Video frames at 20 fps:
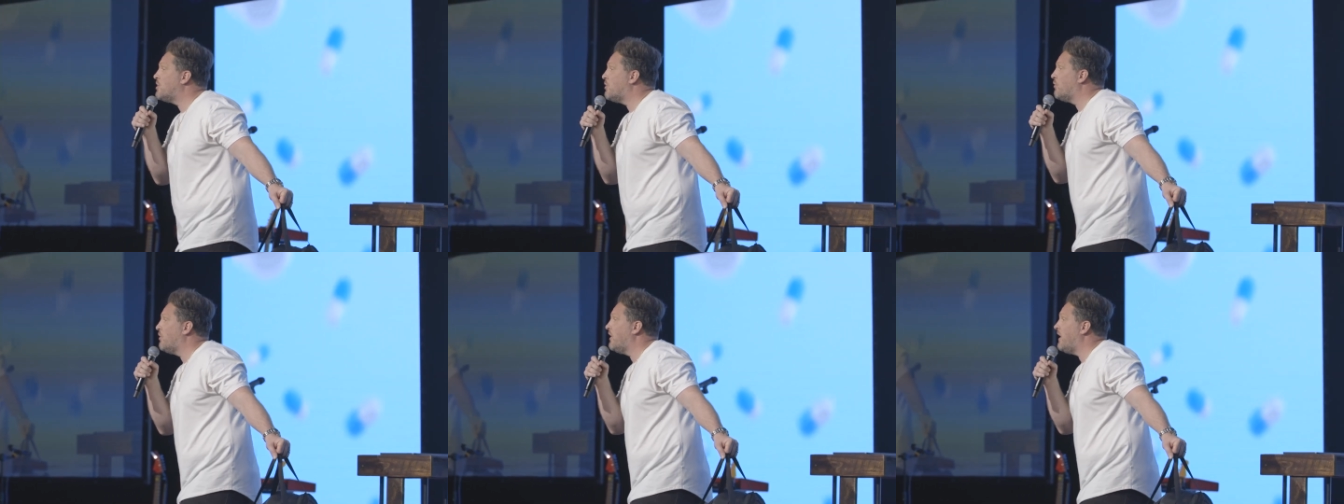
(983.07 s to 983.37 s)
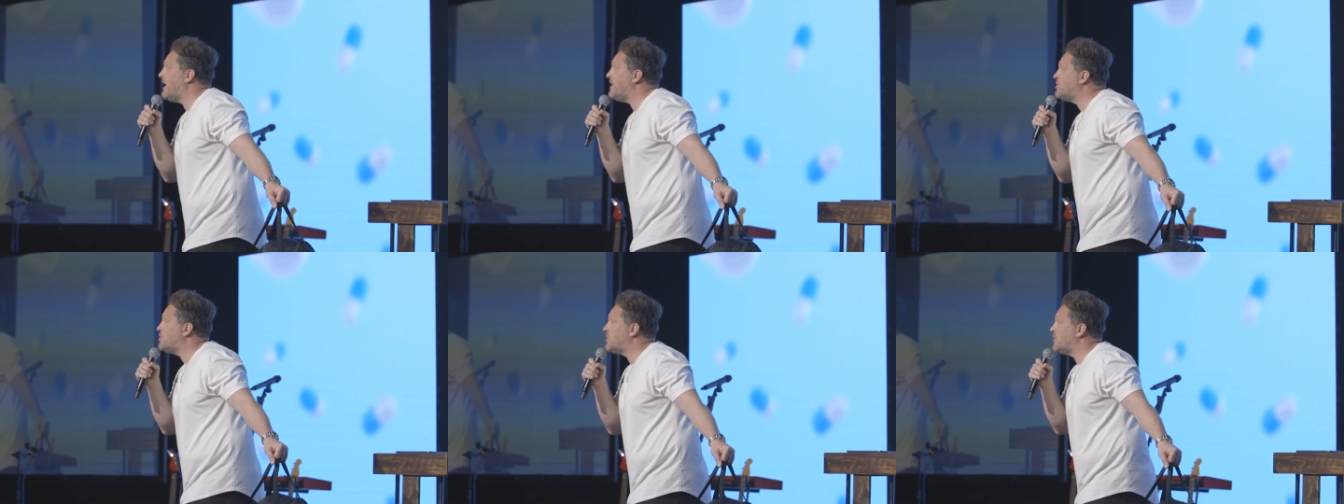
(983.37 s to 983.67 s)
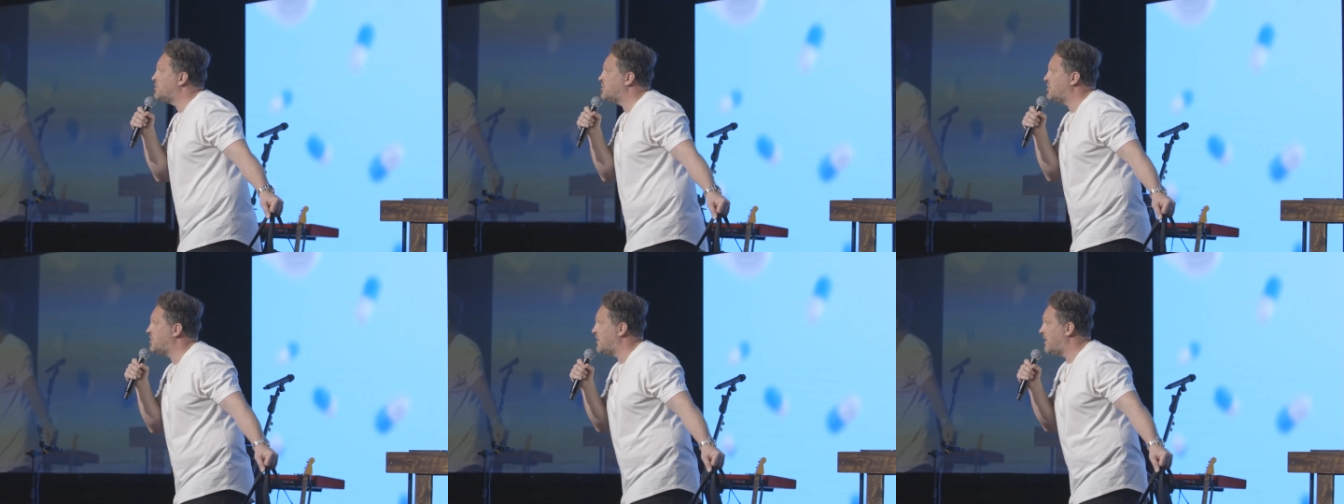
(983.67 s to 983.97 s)

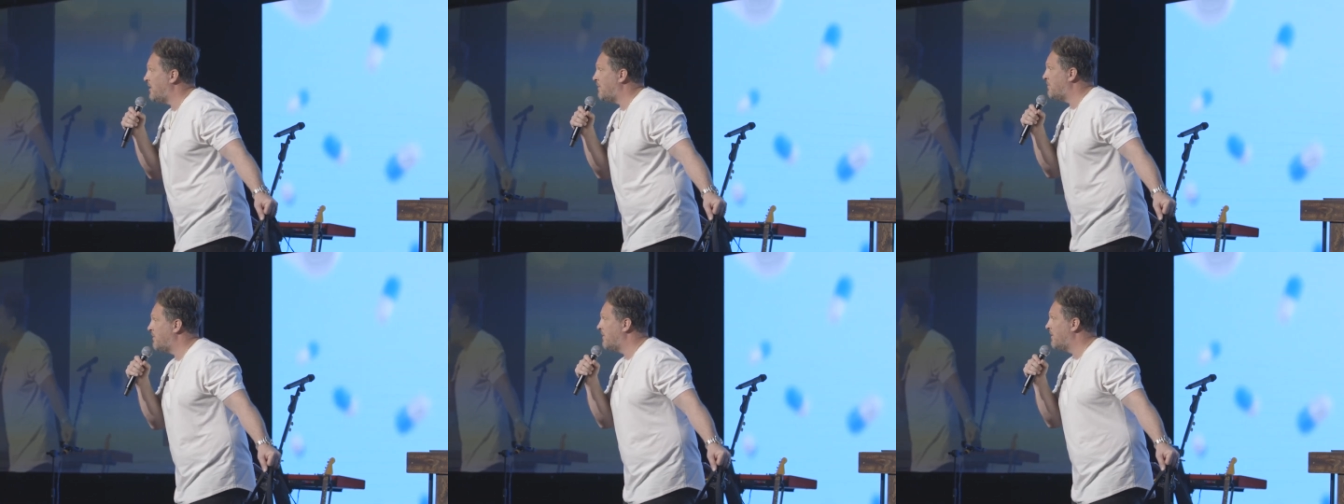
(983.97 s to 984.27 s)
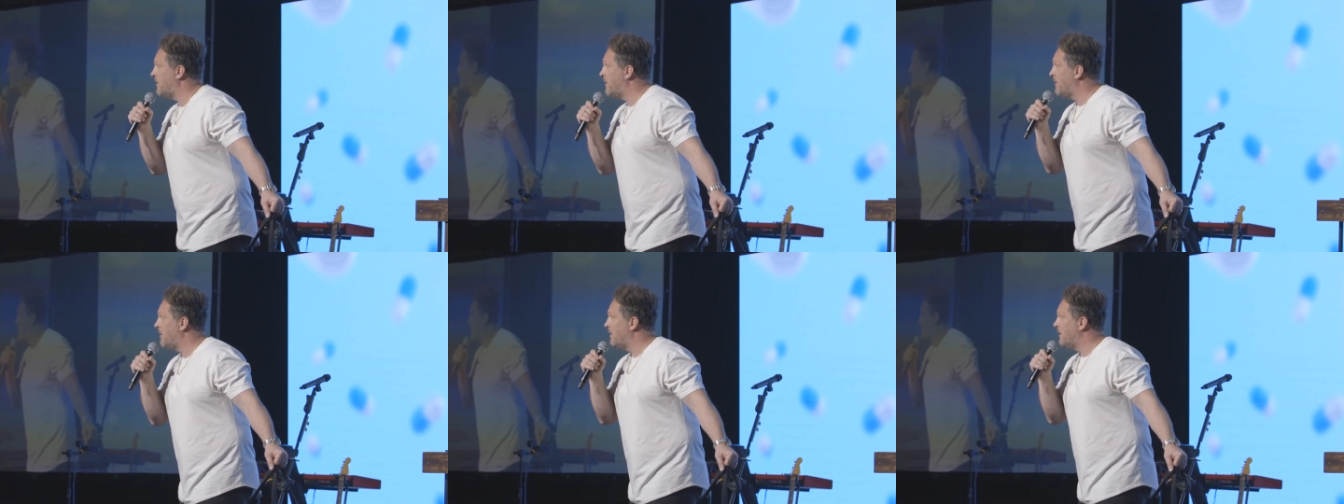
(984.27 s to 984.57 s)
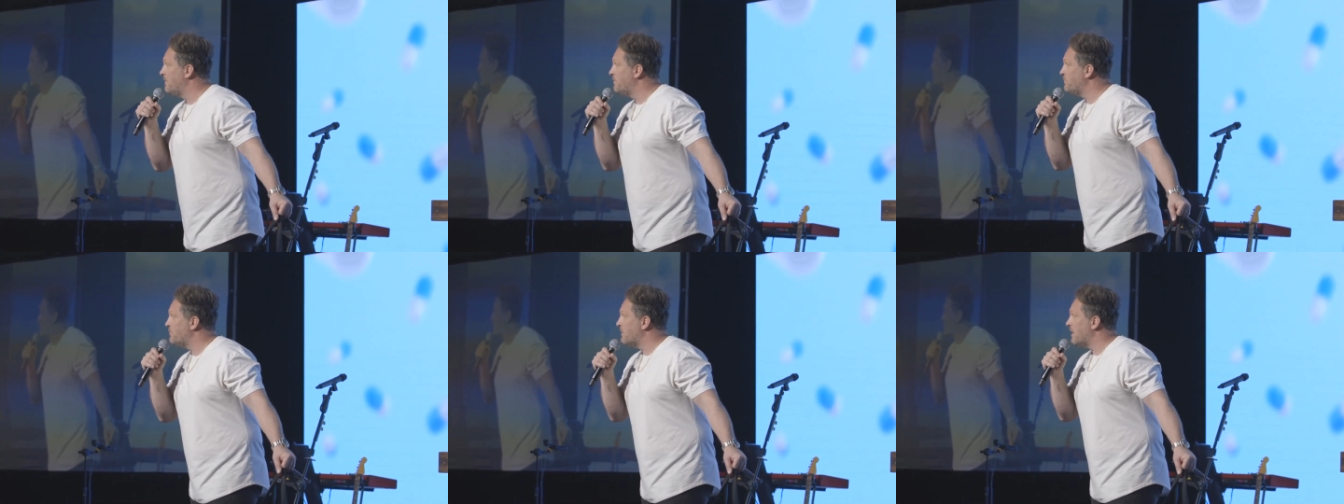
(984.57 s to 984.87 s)
relationship.
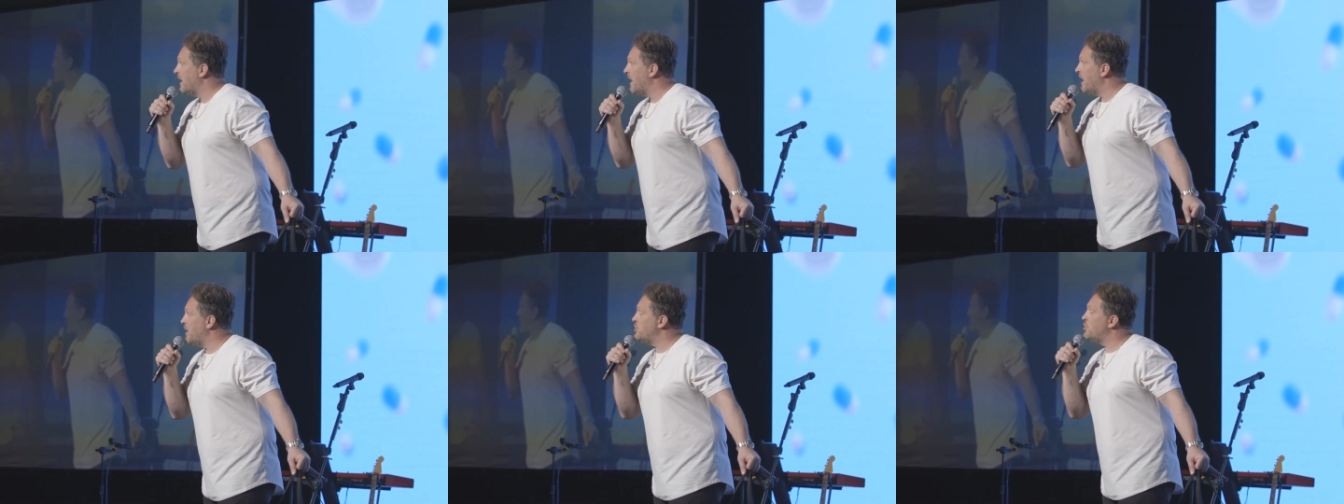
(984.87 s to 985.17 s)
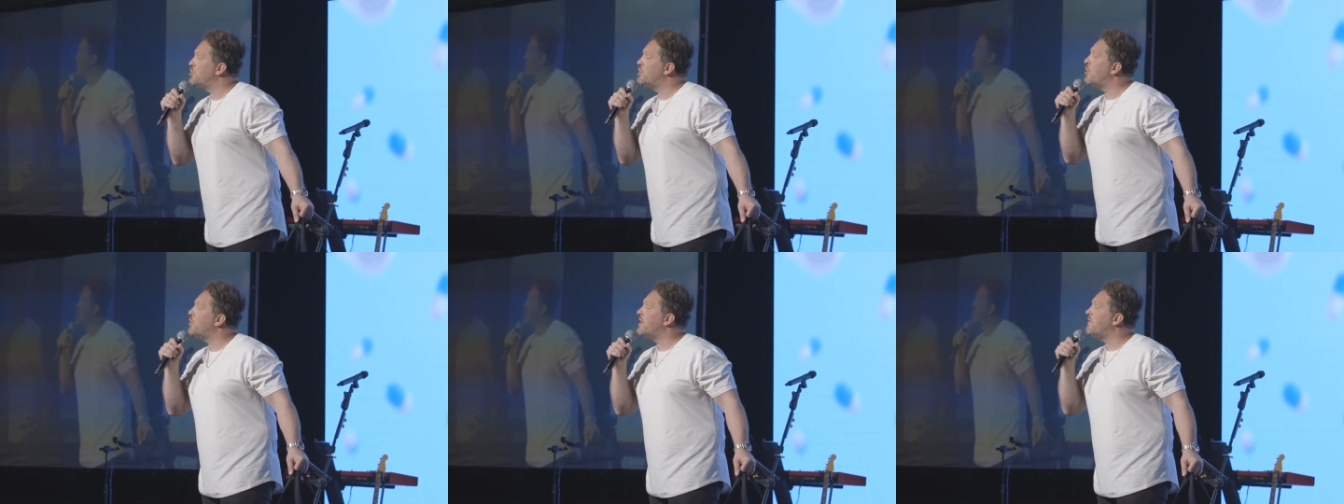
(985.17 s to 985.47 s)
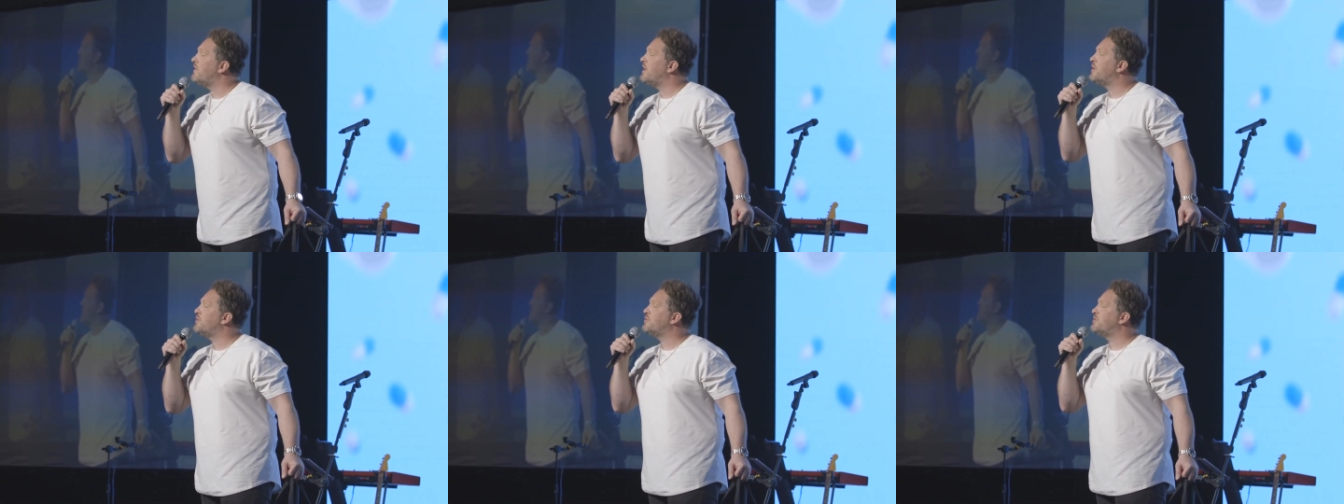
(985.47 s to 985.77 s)
And you don't
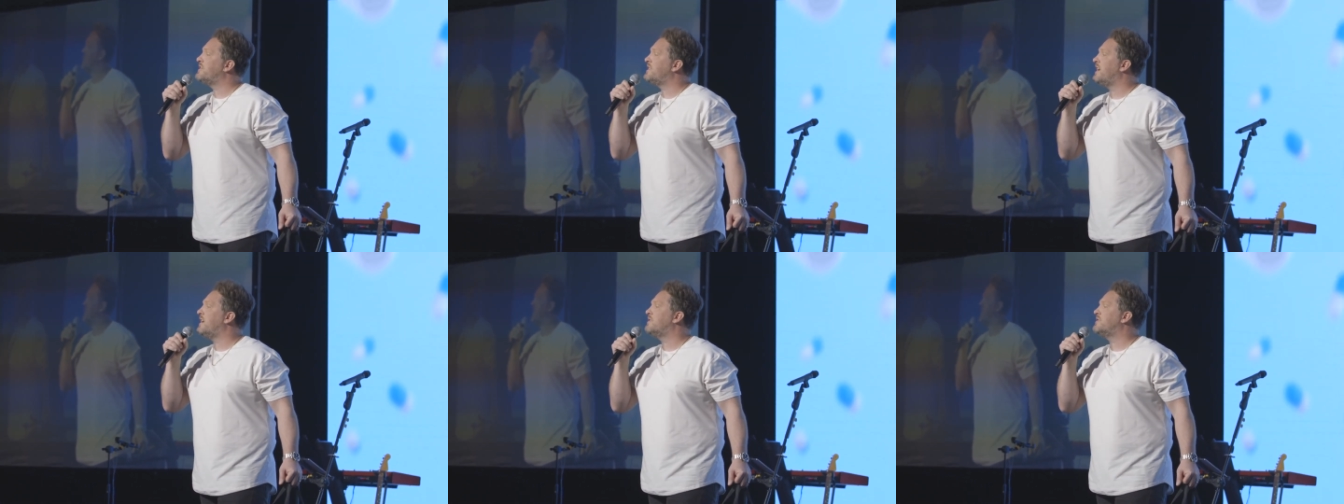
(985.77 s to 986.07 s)
even understand